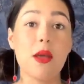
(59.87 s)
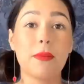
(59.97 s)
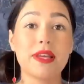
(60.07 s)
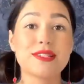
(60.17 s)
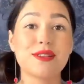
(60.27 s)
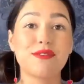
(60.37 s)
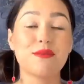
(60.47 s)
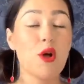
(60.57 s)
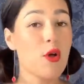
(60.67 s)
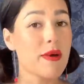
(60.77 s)
because they're
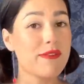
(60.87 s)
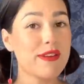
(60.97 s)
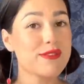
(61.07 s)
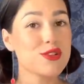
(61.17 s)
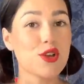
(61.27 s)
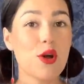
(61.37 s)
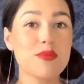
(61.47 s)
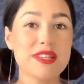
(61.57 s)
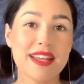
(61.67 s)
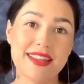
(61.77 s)
from all my favourite
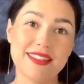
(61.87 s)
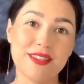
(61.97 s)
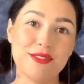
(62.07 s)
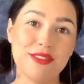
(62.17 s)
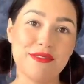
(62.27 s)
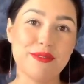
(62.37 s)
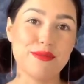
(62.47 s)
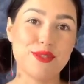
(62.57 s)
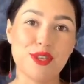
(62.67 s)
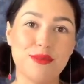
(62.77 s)
shops and I think you'd love
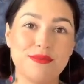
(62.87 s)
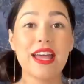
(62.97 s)
them too.